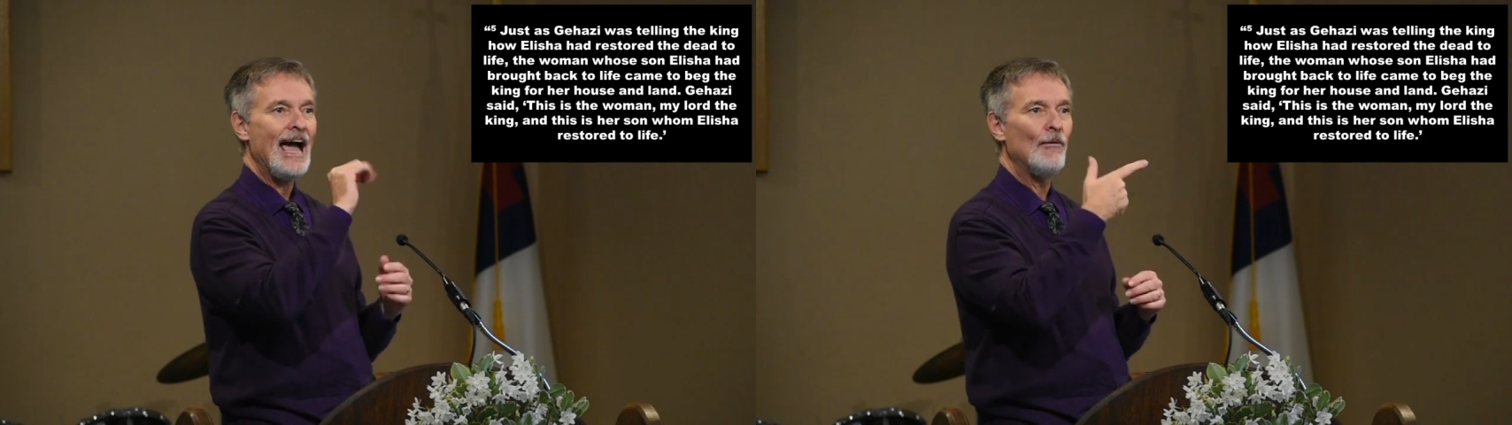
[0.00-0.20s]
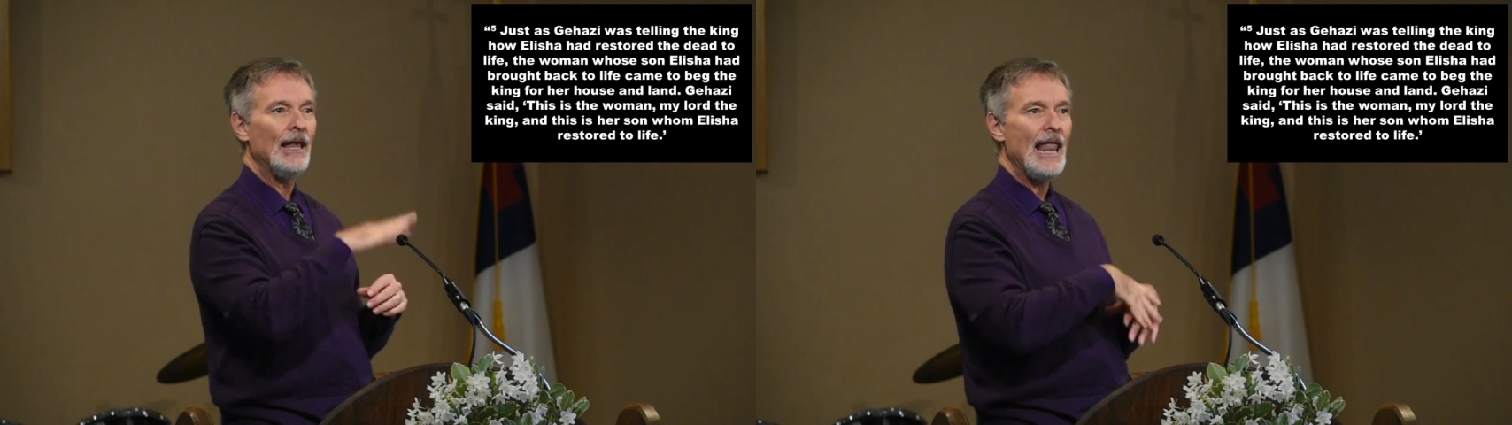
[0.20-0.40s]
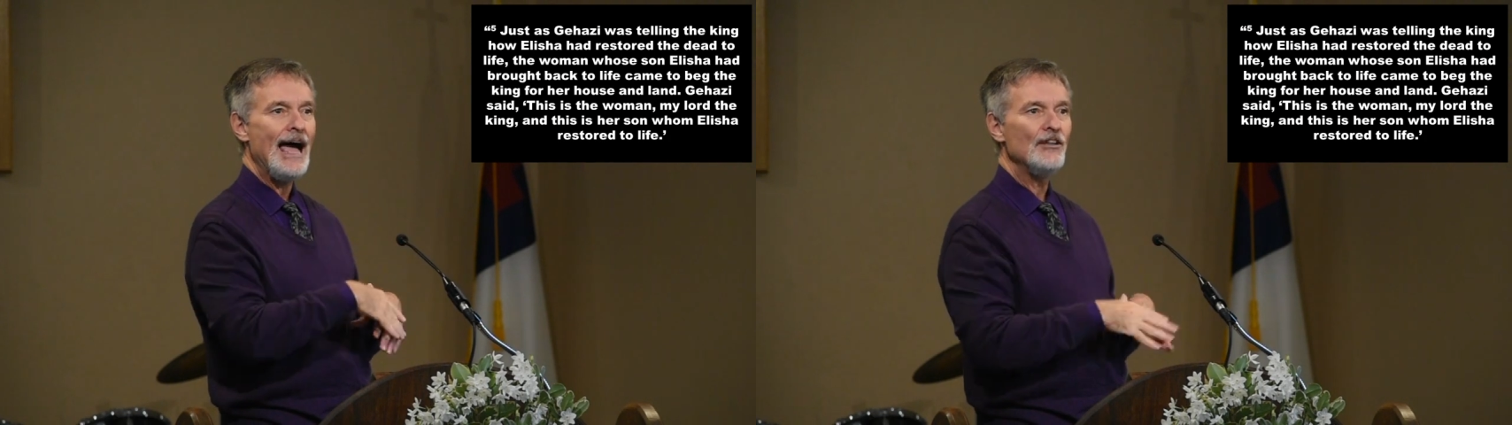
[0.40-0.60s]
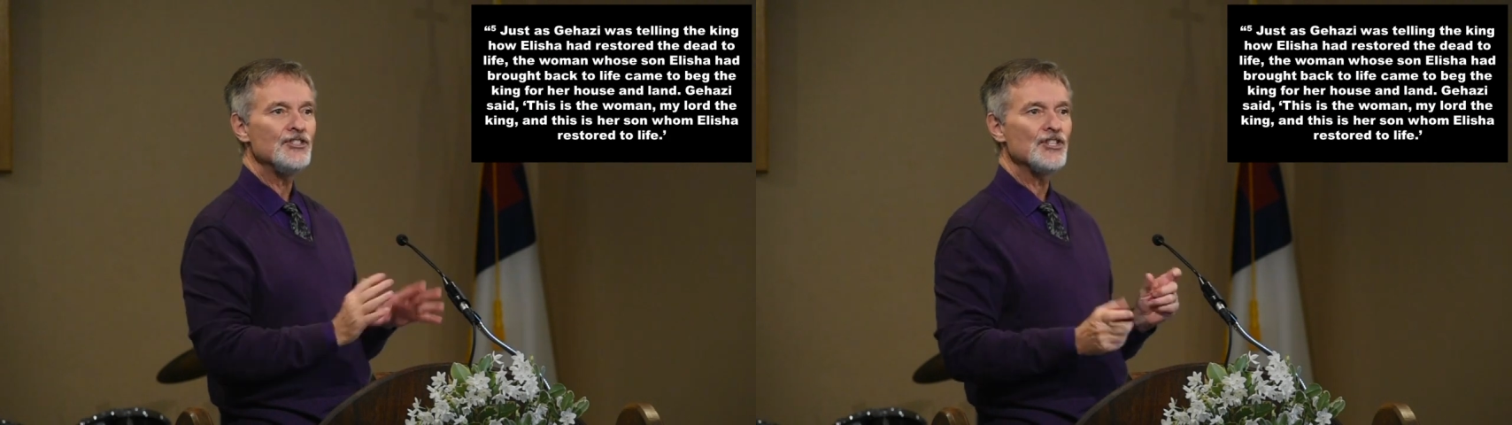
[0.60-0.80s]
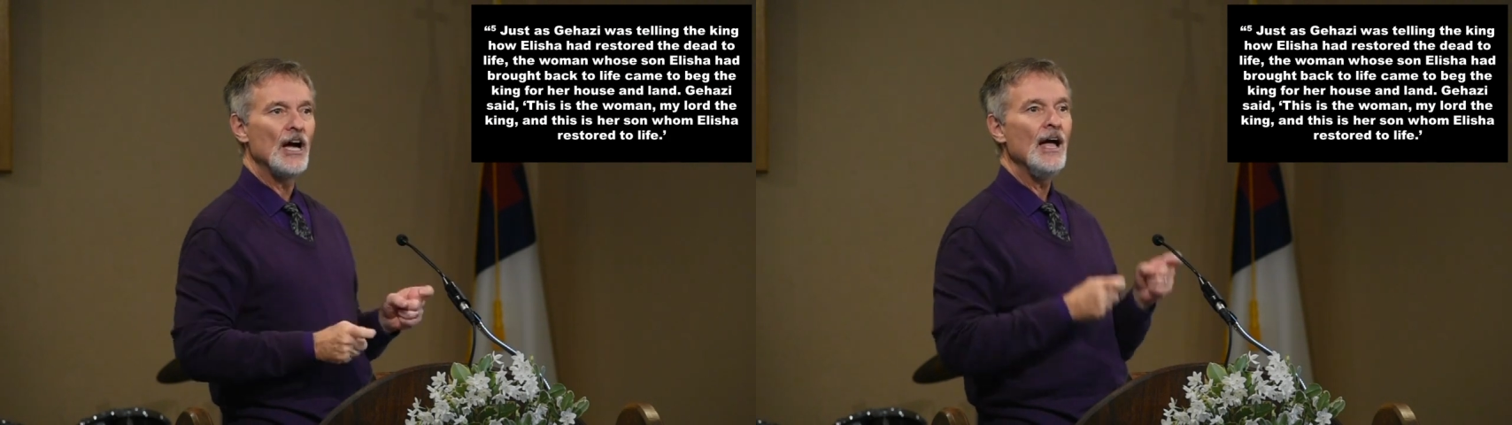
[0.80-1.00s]
how
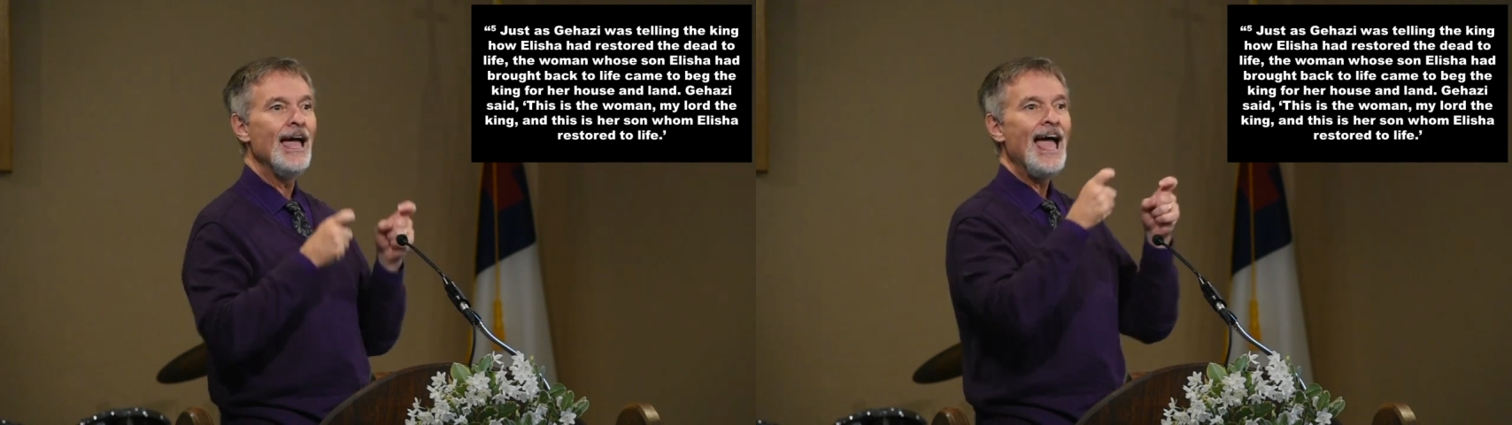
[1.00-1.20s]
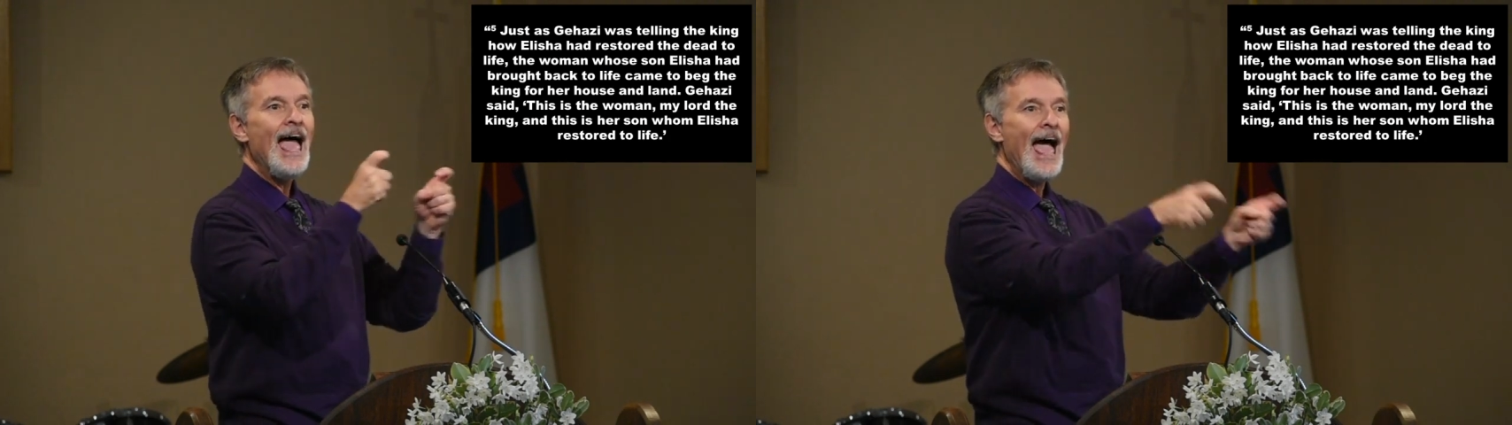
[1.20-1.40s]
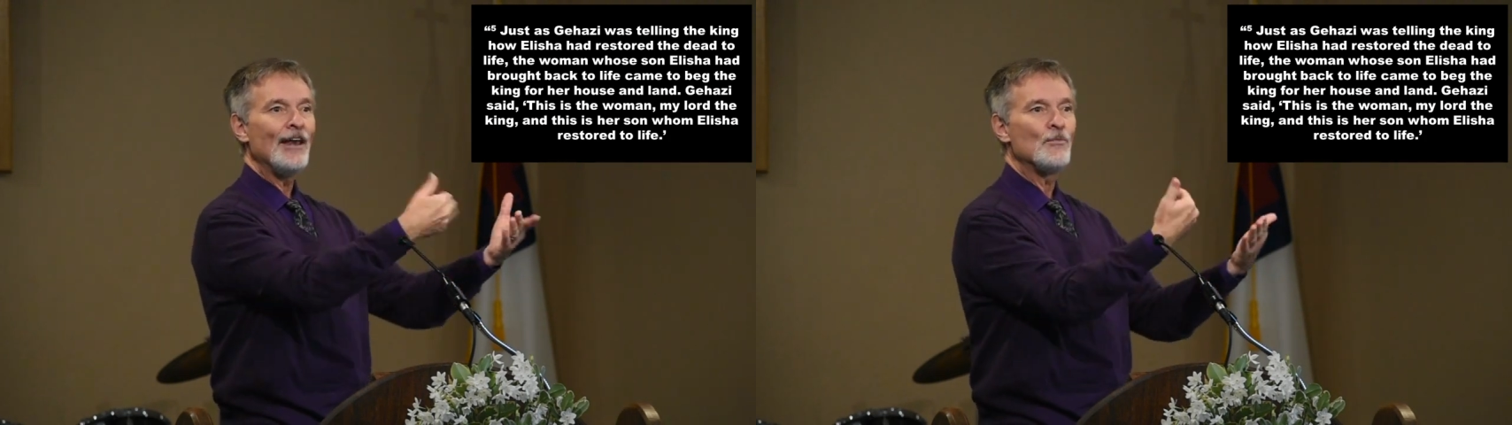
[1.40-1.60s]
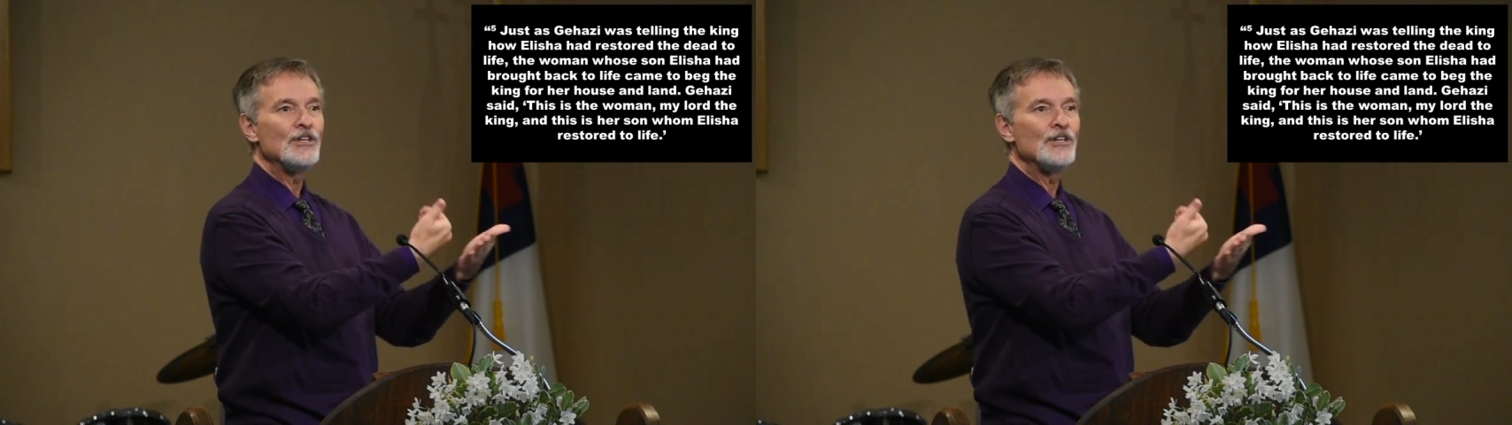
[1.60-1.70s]
Elisha had